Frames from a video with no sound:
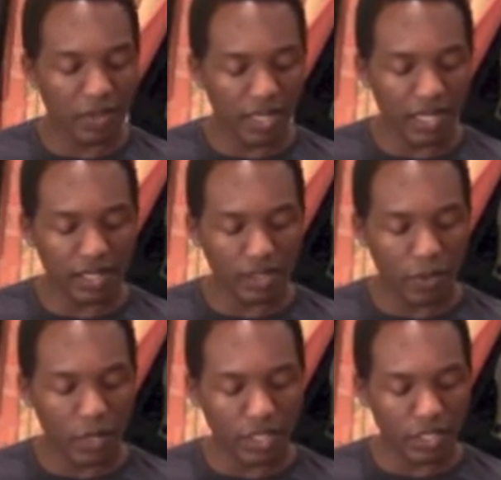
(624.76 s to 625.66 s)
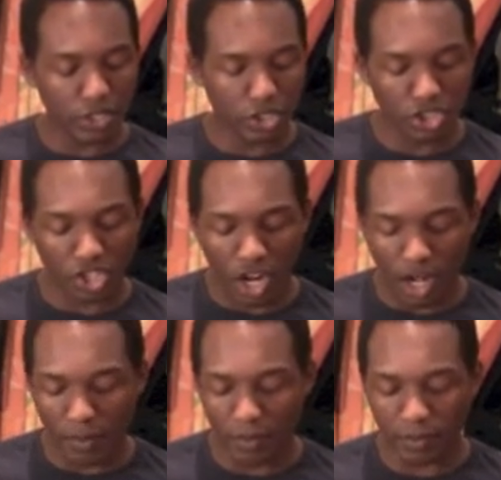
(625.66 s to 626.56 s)
that is quite sharp
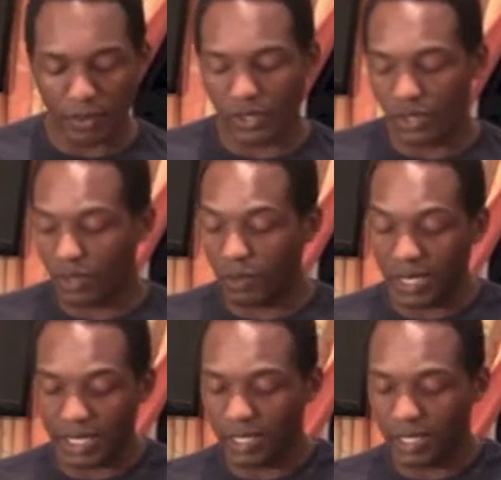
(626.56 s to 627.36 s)
but sweet.